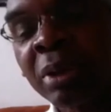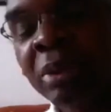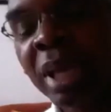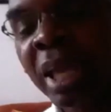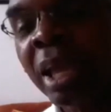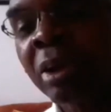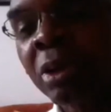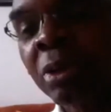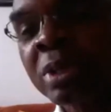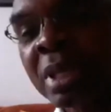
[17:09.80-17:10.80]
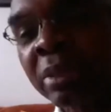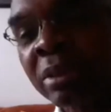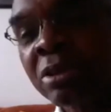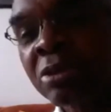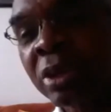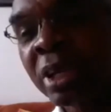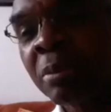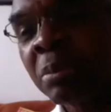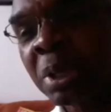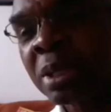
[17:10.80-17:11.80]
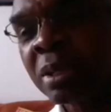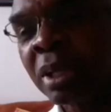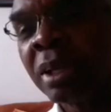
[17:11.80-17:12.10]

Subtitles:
hear who was at this drinking party,